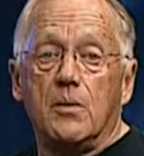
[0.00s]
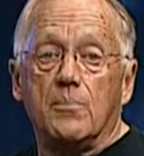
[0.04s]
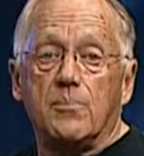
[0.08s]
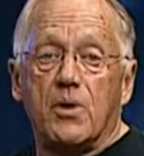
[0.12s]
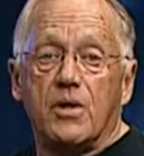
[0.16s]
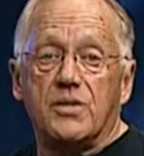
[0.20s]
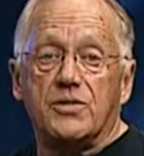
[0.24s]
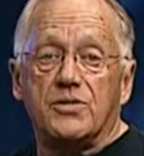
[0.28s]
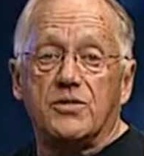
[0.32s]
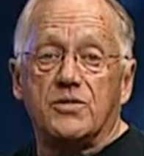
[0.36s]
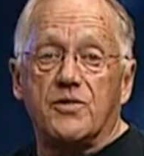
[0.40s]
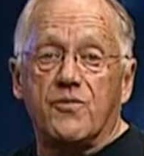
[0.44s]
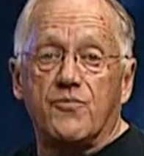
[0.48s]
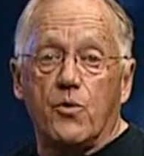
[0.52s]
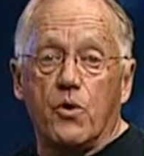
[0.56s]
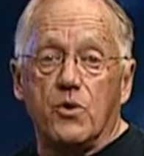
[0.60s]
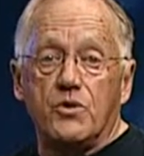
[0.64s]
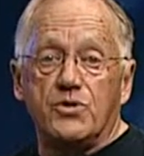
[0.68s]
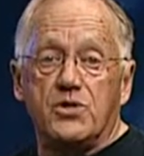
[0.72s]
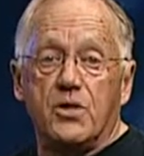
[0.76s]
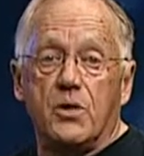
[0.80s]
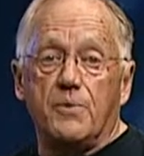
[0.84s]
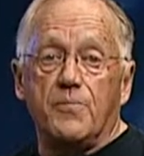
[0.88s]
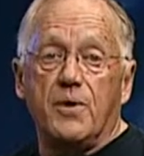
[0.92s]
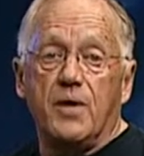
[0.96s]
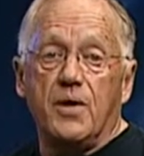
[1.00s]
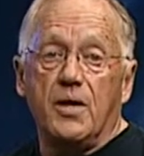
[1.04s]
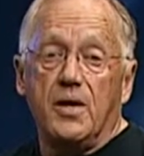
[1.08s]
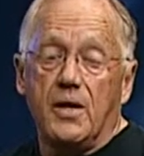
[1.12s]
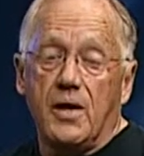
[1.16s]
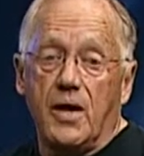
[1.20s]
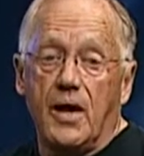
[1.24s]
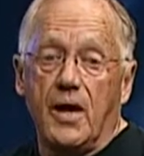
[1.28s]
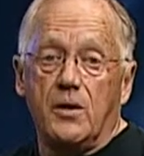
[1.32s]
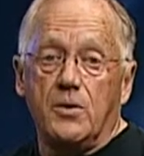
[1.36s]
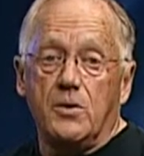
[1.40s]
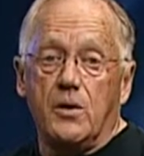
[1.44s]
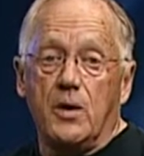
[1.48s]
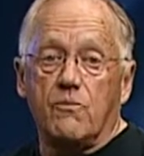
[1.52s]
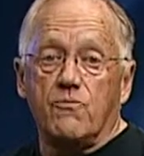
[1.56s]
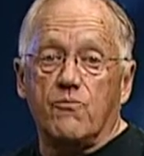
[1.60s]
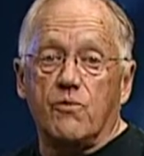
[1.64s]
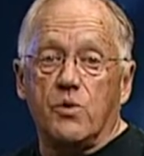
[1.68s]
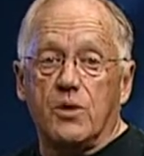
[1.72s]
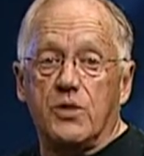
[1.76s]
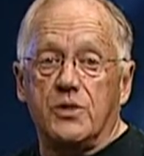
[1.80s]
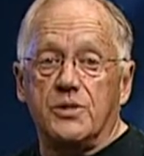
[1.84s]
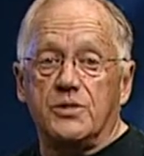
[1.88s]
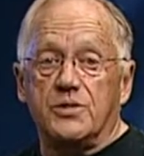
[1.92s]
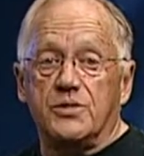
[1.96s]
places of worship and on
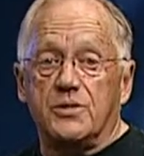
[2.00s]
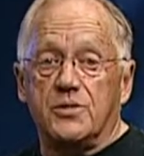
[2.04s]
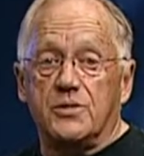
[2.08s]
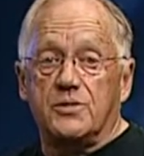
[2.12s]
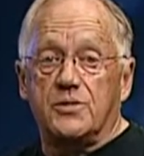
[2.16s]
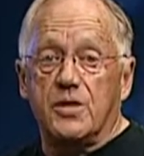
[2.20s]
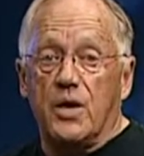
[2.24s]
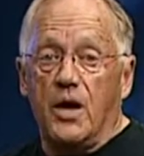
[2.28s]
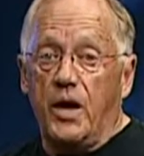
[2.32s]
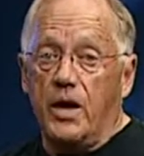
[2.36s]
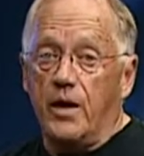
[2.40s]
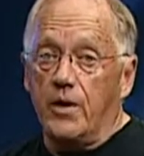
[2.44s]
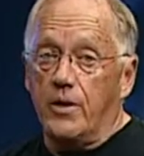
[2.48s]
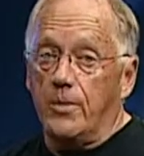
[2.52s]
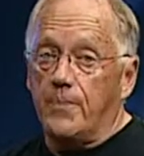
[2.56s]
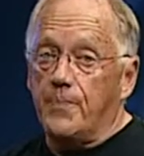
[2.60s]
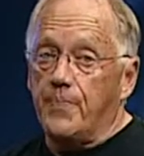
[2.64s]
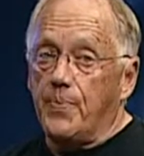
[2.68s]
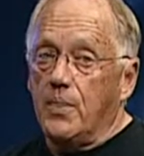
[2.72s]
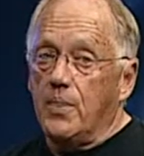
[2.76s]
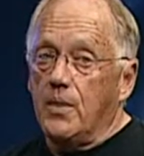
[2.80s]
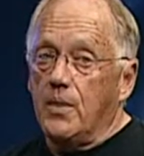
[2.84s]
religious attire.